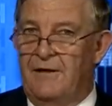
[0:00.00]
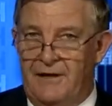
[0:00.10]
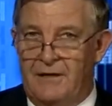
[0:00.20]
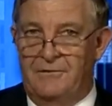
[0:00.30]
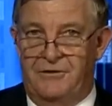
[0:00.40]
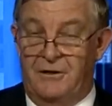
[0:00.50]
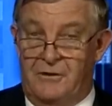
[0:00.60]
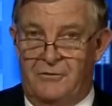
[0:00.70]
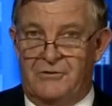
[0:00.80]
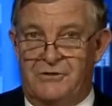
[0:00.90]
And the other
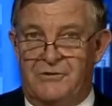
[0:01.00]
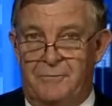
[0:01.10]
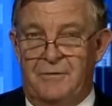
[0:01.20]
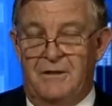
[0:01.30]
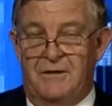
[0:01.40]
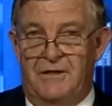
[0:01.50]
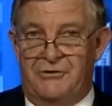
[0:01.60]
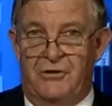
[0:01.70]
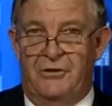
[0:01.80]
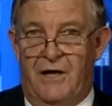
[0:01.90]
thing, of course, as
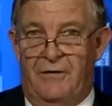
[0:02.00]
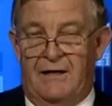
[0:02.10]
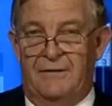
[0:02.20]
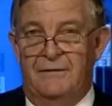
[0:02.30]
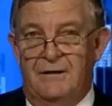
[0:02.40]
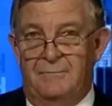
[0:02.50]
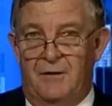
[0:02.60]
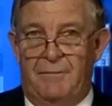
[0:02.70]
you know, Alan,